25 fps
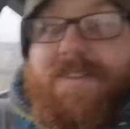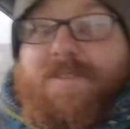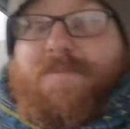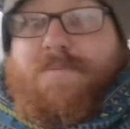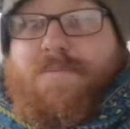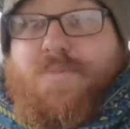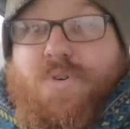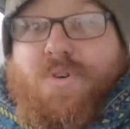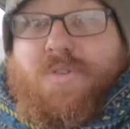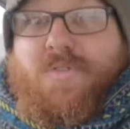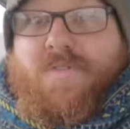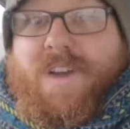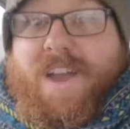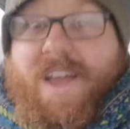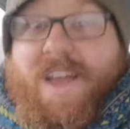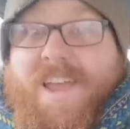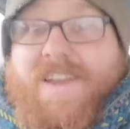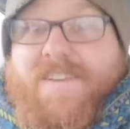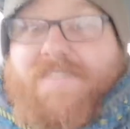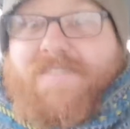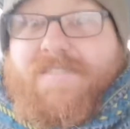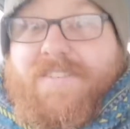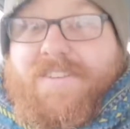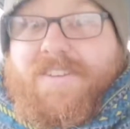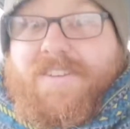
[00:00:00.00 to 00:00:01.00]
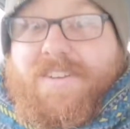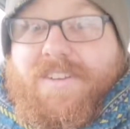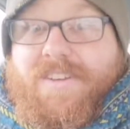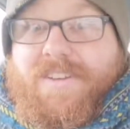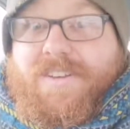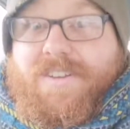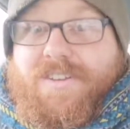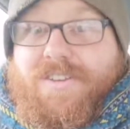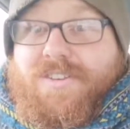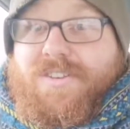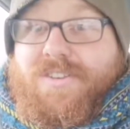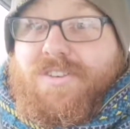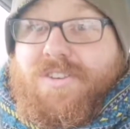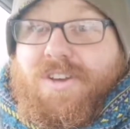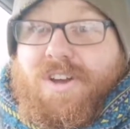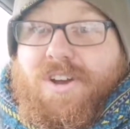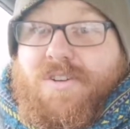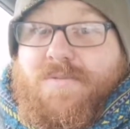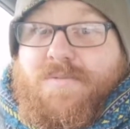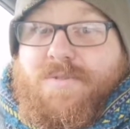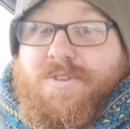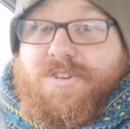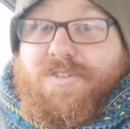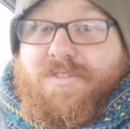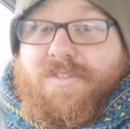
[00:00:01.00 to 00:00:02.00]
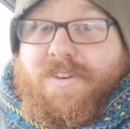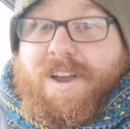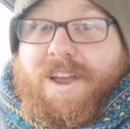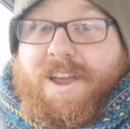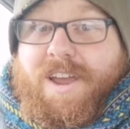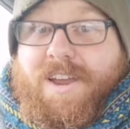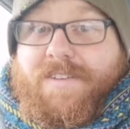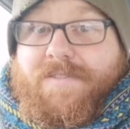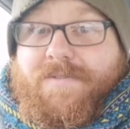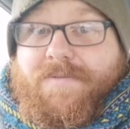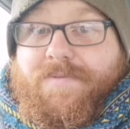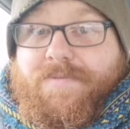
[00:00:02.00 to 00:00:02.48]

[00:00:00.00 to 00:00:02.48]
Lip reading: More rain. So much rain.